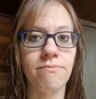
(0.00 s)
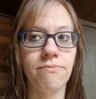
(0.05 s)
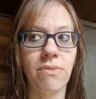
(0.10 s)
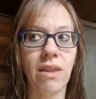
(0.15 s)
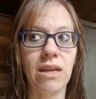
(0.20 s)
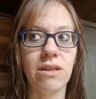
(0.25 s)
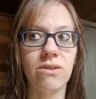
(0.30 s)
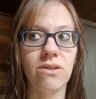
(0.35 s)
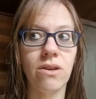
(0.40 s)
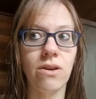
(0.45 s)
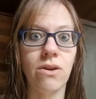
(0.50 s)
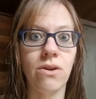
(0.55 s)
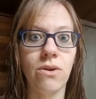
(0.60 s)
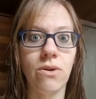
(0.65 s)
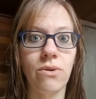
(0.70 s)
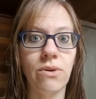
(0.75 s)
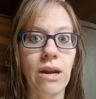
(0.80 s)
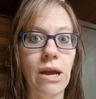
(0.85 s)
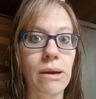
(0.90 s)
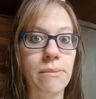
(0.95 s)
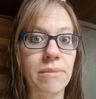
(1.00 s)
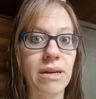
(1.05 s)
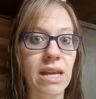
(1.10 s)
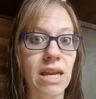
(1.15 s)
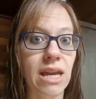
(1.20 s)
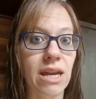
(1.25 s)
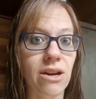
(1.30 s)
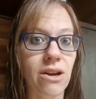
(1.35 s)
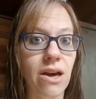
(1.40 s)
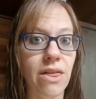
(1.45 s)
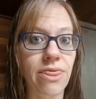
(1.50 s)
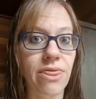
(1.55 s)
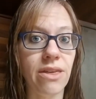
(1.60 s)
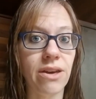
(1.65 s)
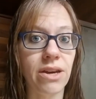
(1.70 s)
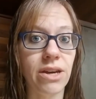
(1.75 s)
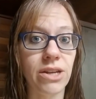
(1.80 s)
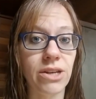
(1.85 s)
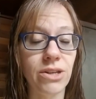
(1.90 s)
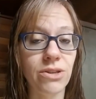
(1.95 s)
So now I'm going to get on
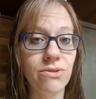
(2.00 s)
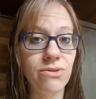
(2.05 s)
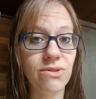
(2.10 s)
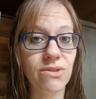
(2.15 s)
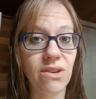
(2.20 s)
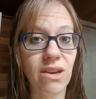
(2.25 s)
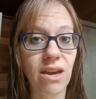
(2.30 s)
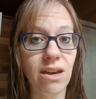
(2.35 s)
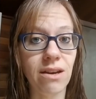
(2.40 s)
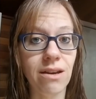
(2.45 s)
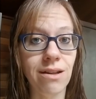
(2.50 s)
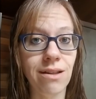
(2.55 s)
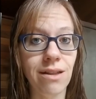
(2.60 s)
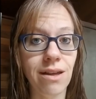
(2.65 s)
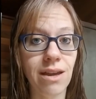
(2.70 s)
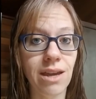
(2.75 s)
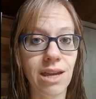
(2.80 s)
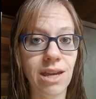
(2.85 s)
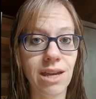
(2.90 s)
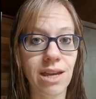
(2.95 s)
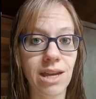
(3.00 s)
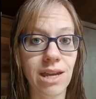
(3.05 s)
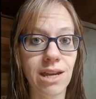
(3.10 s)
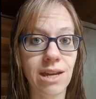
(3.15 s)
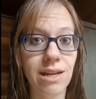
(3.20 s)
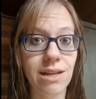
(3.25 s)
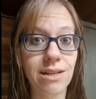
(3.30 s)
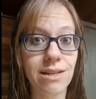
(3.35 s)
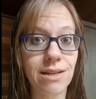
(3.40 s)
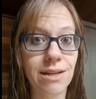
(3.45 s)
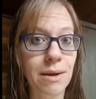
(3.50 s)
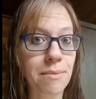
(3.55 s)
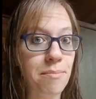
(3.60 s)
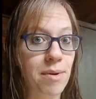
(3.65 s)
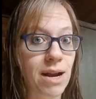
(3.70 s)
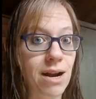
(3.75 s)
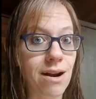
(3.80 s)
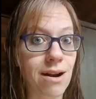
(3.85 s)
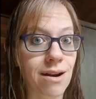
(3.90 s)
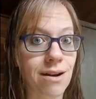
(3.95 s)
the new scale and compare.